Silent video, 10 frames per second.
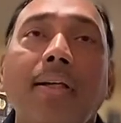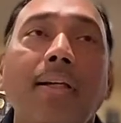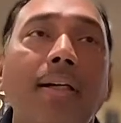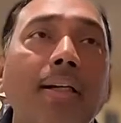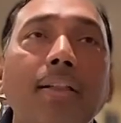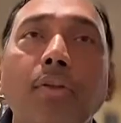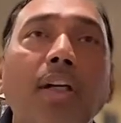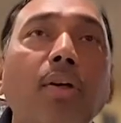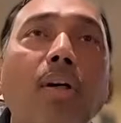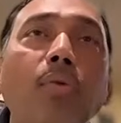uh, you
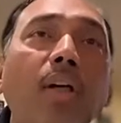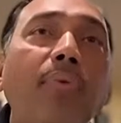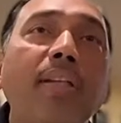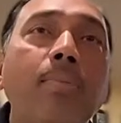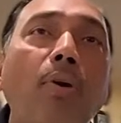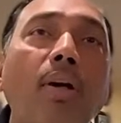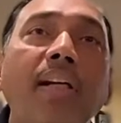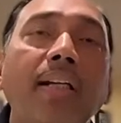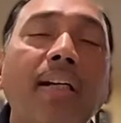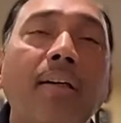cannot work with small
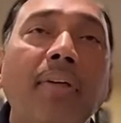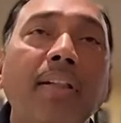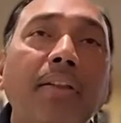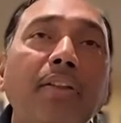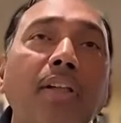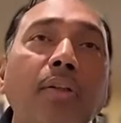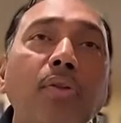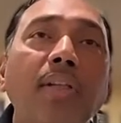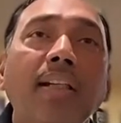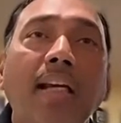data when you are
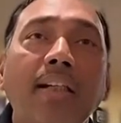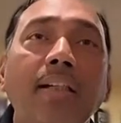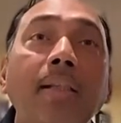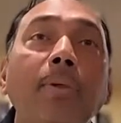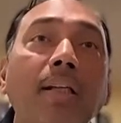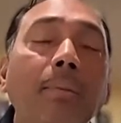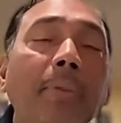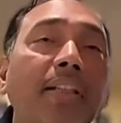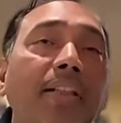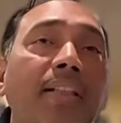using like deep learning
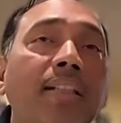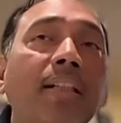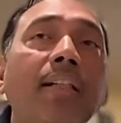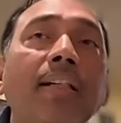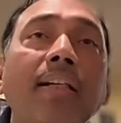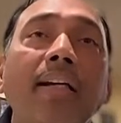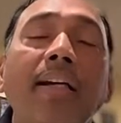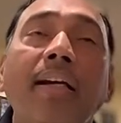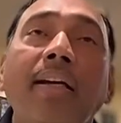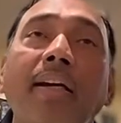methods
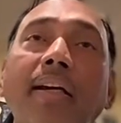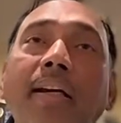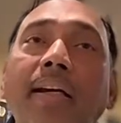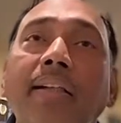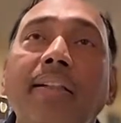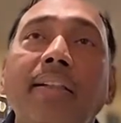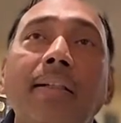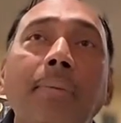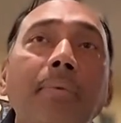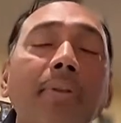and
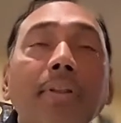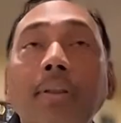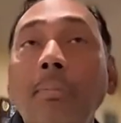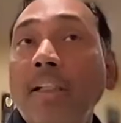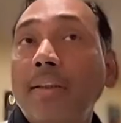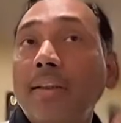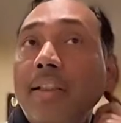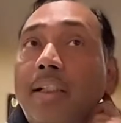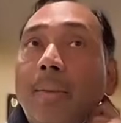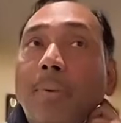uh, but
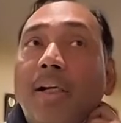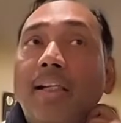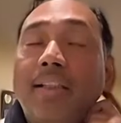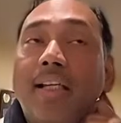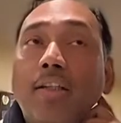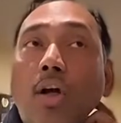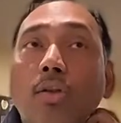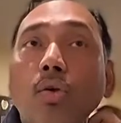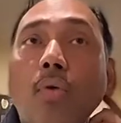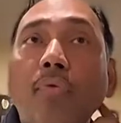in deep learning there is
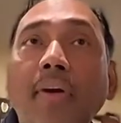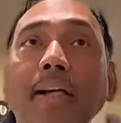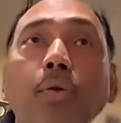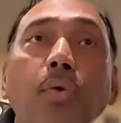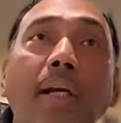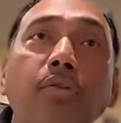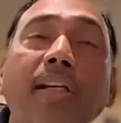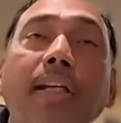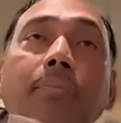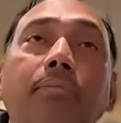also a way to
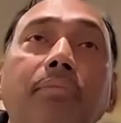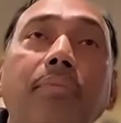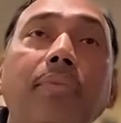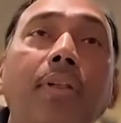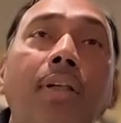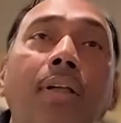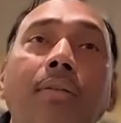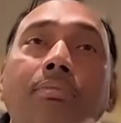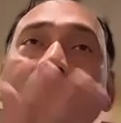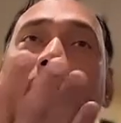actually uh,
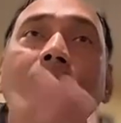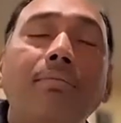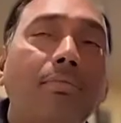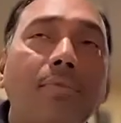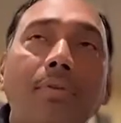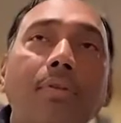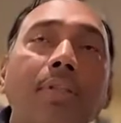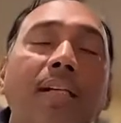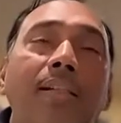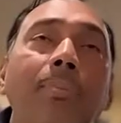that
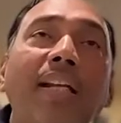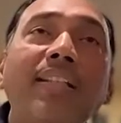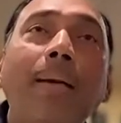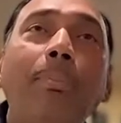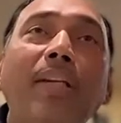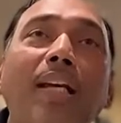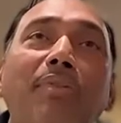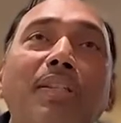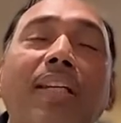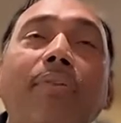that simple example i
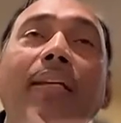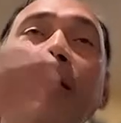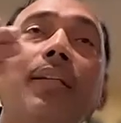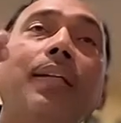was giving